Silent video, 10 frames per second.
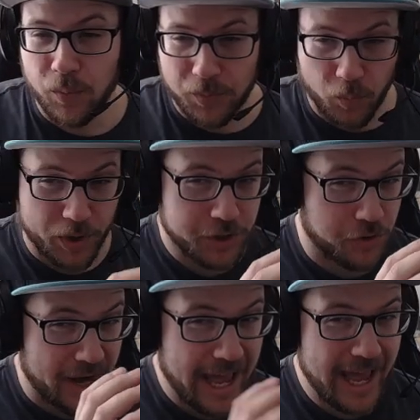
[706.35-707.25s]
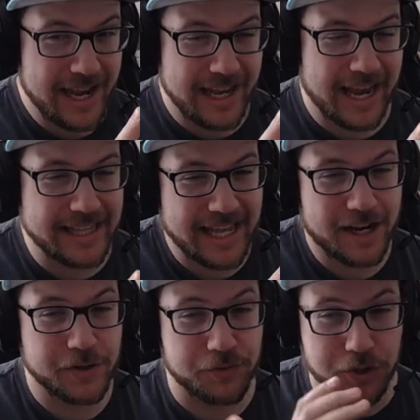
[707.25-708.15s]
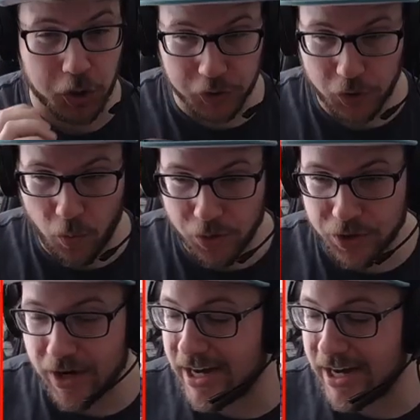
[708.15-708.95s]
where you're ahead and now you've turned the corner